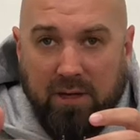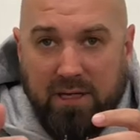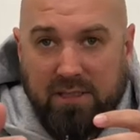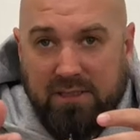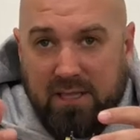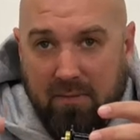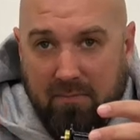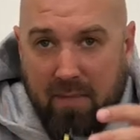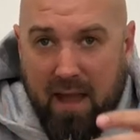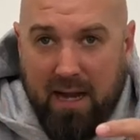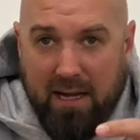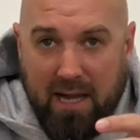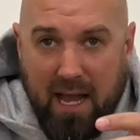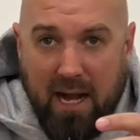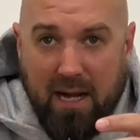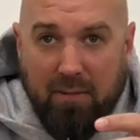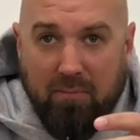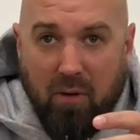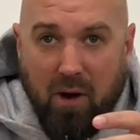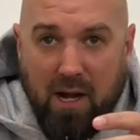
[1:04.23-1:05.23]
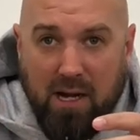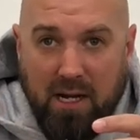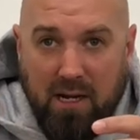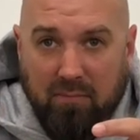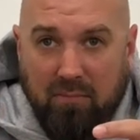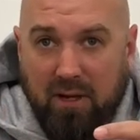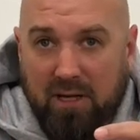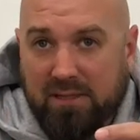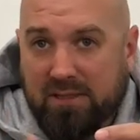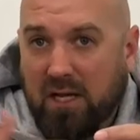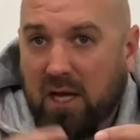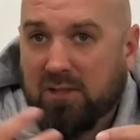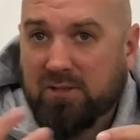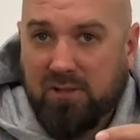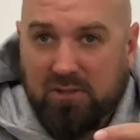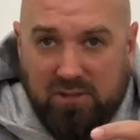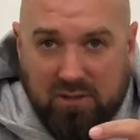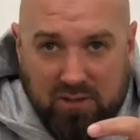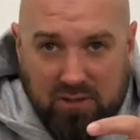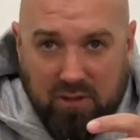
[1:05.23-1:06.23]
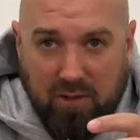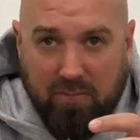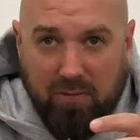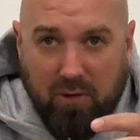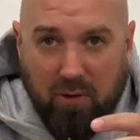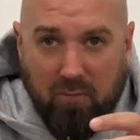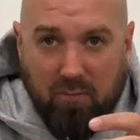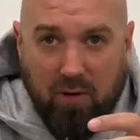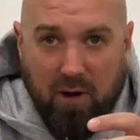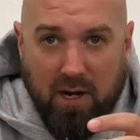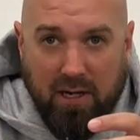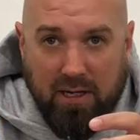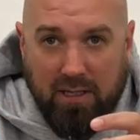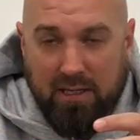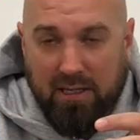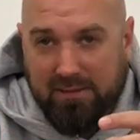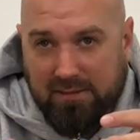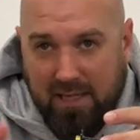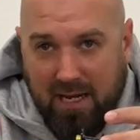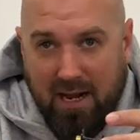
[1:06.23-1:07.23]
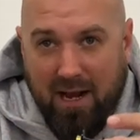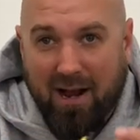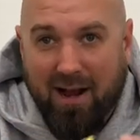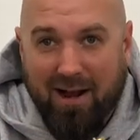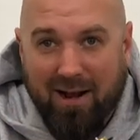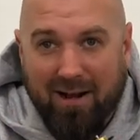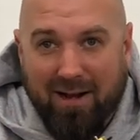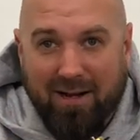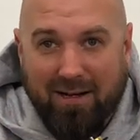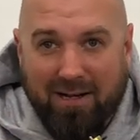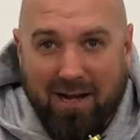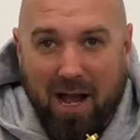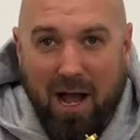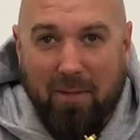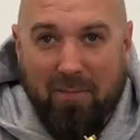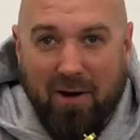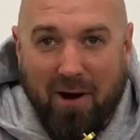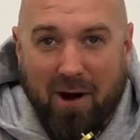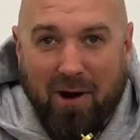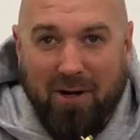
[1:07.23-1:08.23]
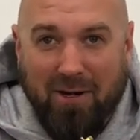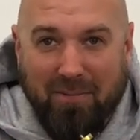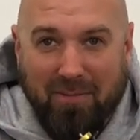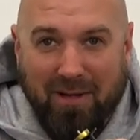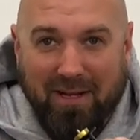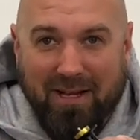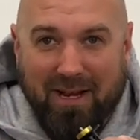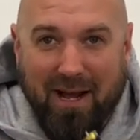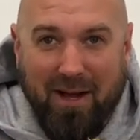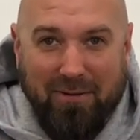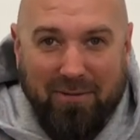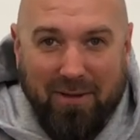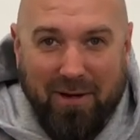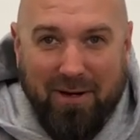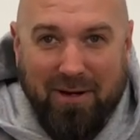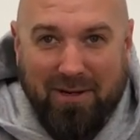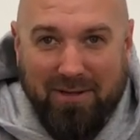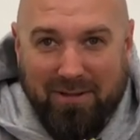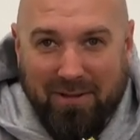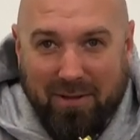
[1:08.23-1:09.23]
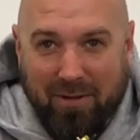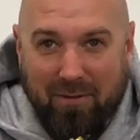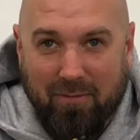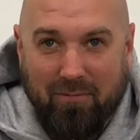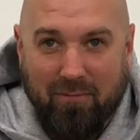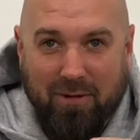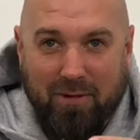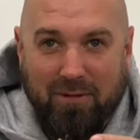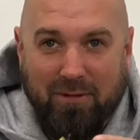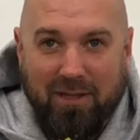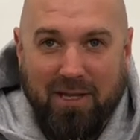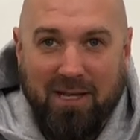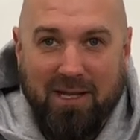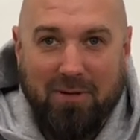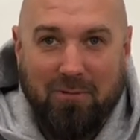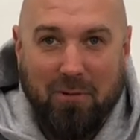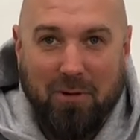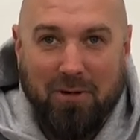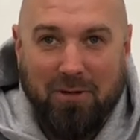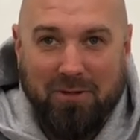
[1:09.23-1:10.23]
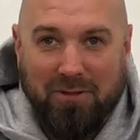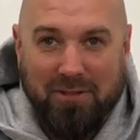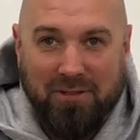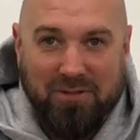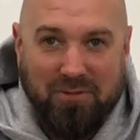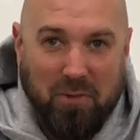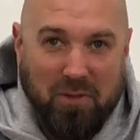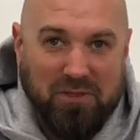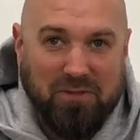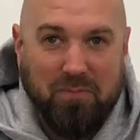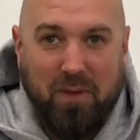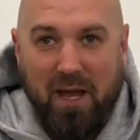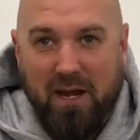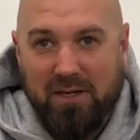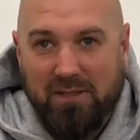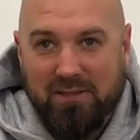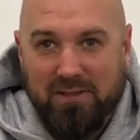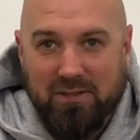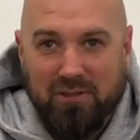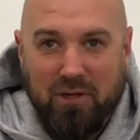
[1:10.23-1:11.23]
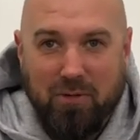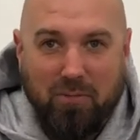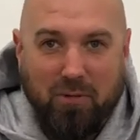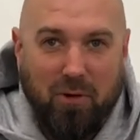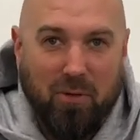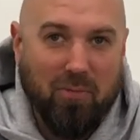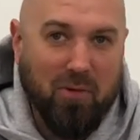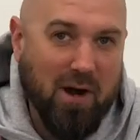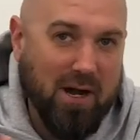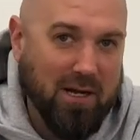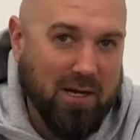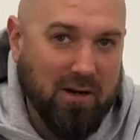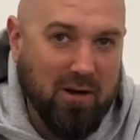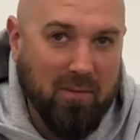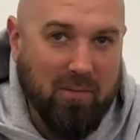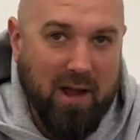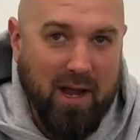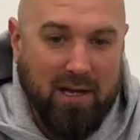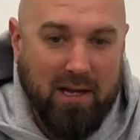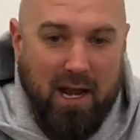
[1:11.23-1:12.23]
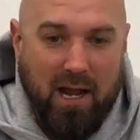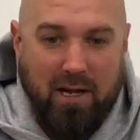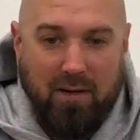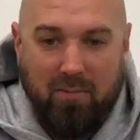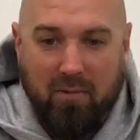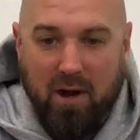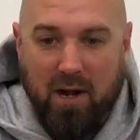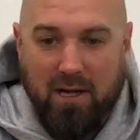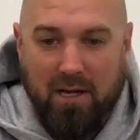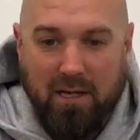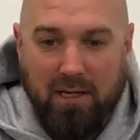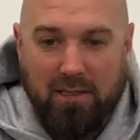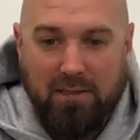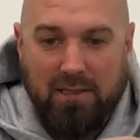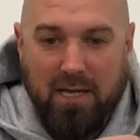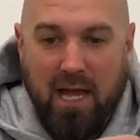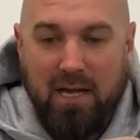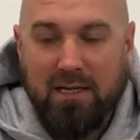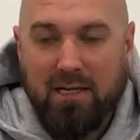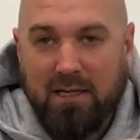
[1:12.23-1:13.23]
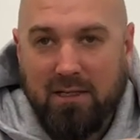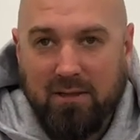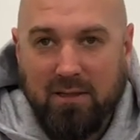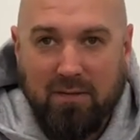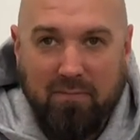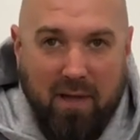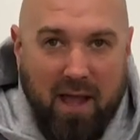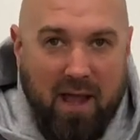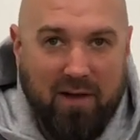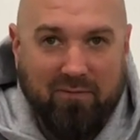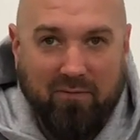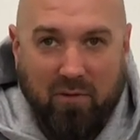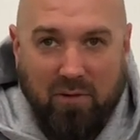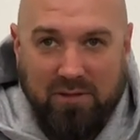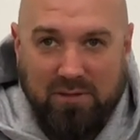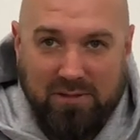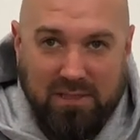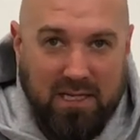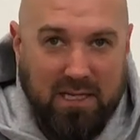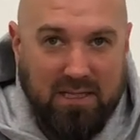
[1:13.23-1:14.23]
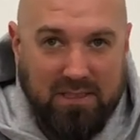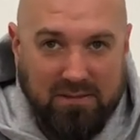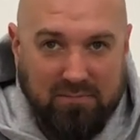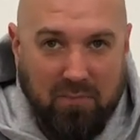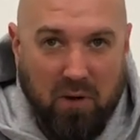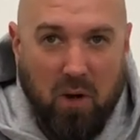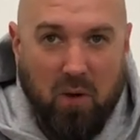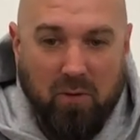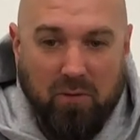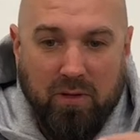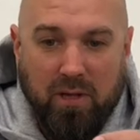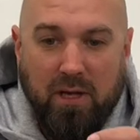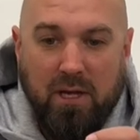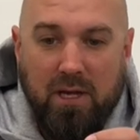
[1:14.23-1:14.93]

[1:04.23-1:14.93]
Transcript: is it magnetic braking, but it's also centripetal braking. That's a, a, common argument out there in the real geek world is what's better, centripetal braking or magnetic braking? Technically, Magforce Z is both.